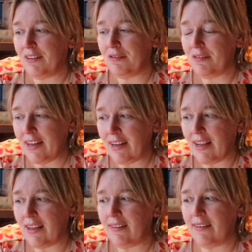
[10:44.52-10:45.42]

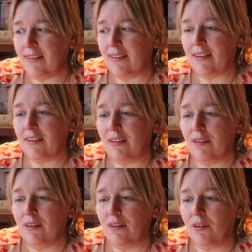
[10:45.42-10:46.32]
ringlets
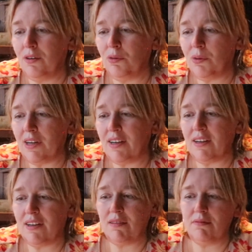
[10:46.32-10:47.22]

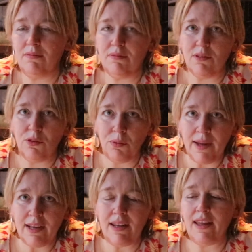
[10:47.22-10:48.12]
were
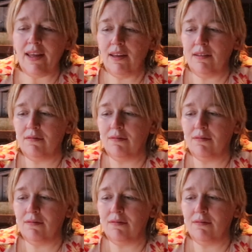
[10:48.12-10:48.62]
quickly